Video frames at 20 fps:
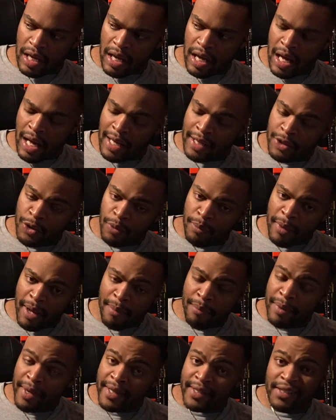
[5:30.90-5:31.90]
I do my
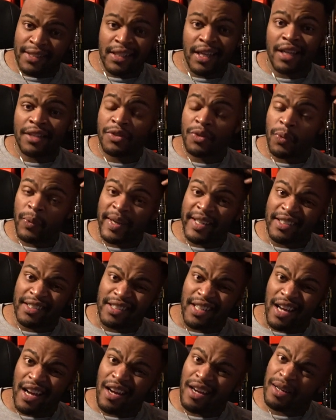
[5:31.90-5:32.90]
best not to waste
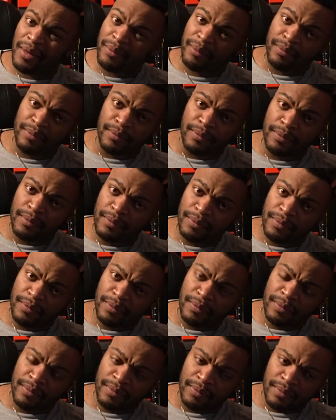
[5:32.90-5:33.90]
time.
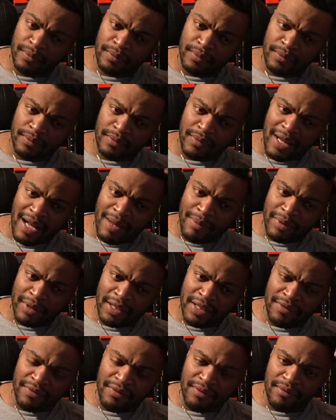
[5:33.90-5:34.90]
I
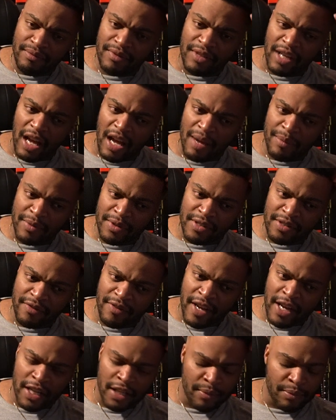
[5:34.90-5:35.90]
believe time is a
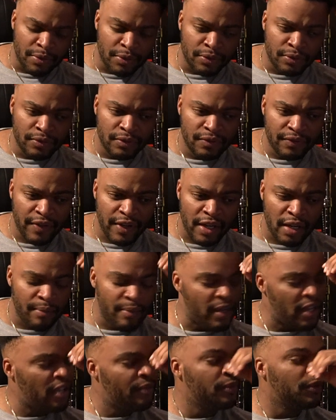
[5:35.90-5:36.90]
valuable, very
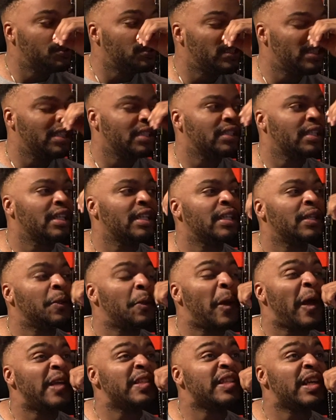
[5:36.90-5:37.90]
valuable thing, and
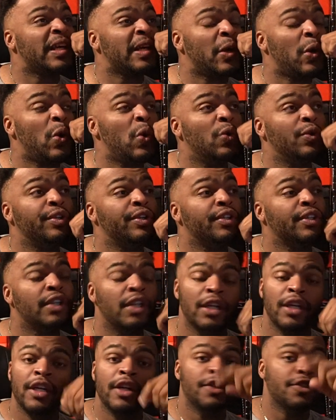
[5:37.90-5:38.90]
as I get older,
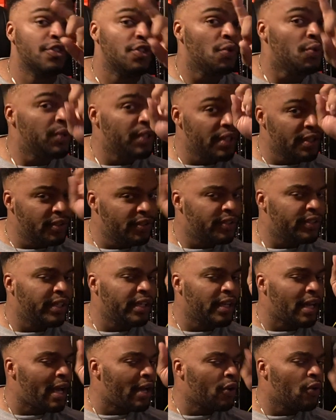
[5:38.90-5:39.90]
to an
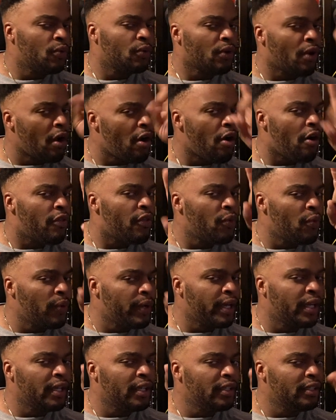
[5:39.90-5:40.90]
extent, I don't all the
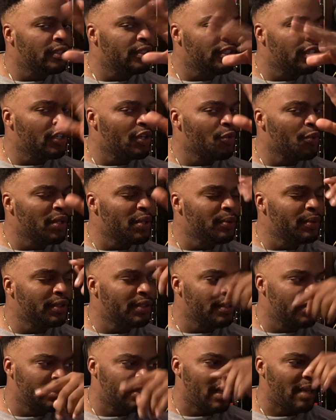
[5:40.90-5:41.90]
way agree with
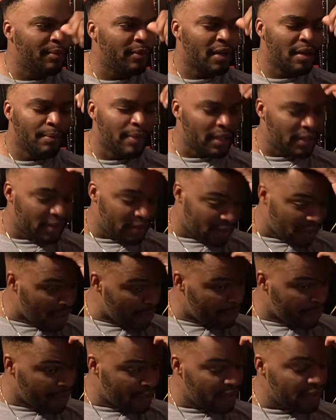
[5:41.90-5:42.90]
this statement I'm about to say,
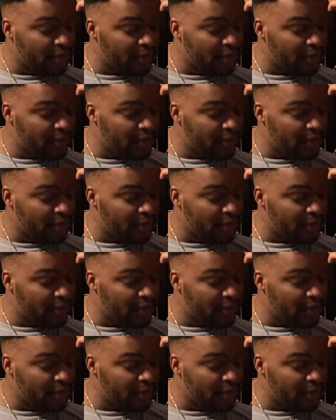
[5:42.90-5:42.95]
but